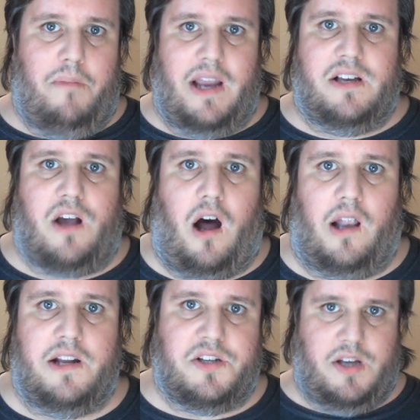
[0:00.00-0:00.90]
by
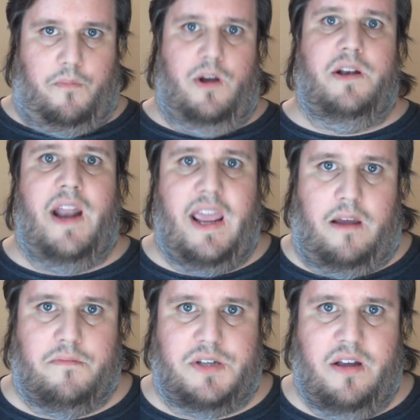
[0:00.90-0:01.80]
calling someone
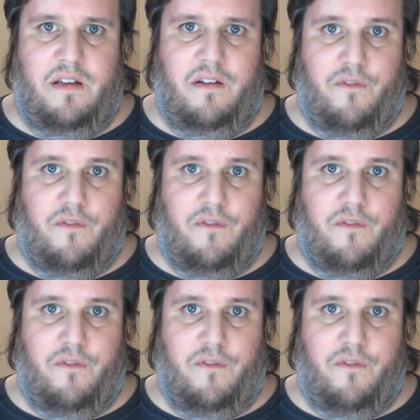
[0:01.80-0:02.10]
names.